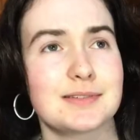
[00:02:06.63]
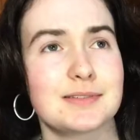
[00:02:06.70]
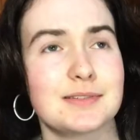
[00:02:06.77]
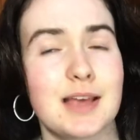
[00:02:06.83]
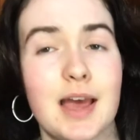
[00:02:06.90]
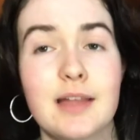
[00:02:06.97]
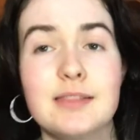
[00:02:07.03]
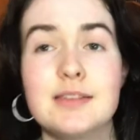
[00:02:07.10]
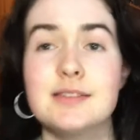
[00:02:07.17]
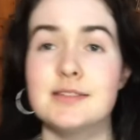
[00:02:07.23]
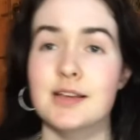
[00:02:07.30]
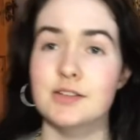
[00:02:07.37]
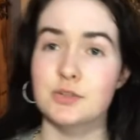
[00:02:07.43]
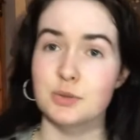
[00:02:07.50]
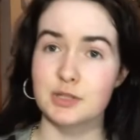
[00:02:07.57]
And the
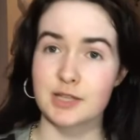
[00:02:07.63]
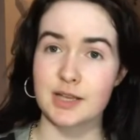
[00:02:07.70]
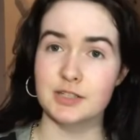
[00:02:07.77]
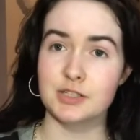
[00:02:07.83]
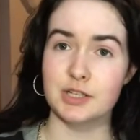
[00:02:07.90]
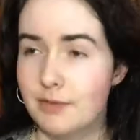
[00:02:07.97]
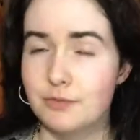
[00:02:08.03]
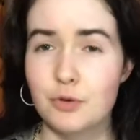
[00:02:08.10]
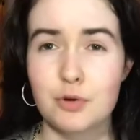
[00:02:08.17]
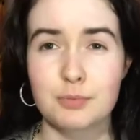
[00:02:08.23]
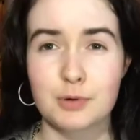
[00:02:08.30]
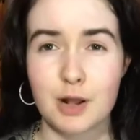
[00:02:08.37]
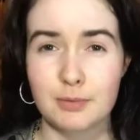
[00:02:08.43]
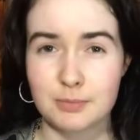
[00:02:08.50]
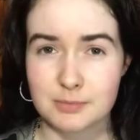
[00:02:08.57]
sexual tension. No
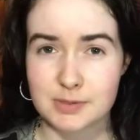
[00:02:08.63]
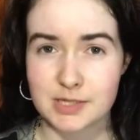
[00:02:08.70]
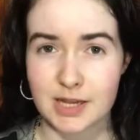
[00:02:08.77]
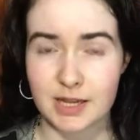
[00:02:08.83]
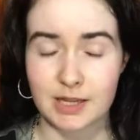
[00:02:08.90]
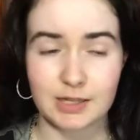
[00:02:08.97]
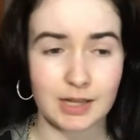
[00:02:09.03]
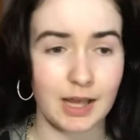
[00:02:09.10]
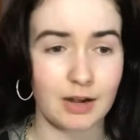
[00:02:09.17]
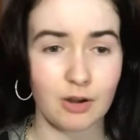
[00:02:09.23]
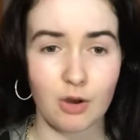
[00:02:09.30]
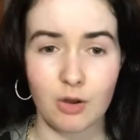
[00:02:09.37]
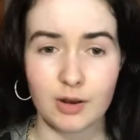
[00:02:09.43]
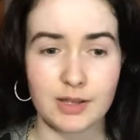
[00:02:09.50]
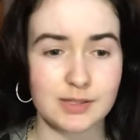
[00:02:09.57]
problem saying it at
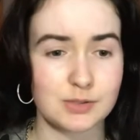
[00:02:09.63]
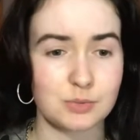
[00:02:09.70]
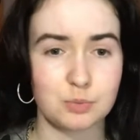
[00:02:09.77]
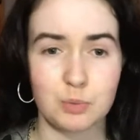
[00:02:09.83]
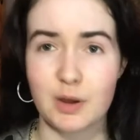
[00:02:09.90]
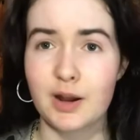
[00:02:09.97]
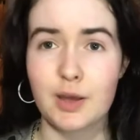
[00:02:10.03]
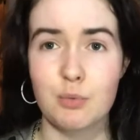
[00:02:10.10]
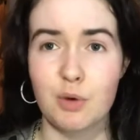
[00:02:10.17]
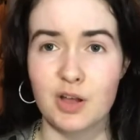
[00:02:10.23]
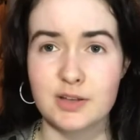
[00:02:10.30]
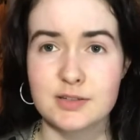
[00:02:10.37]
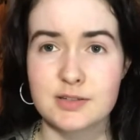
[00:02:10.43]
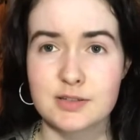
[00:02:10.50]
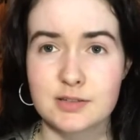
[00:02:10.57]
all. It's what I
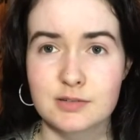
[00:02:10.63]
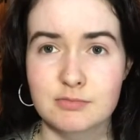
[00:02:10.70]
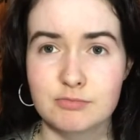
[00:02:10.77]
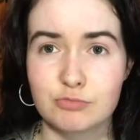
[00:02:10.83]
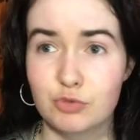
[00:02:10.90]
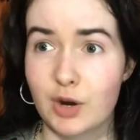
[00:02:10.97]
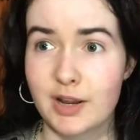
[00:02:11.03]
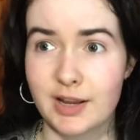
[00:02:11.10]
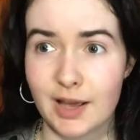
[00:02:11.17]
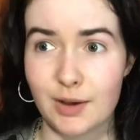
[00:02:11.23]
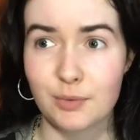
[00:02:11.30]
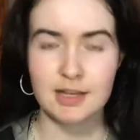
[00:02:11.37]
want right now.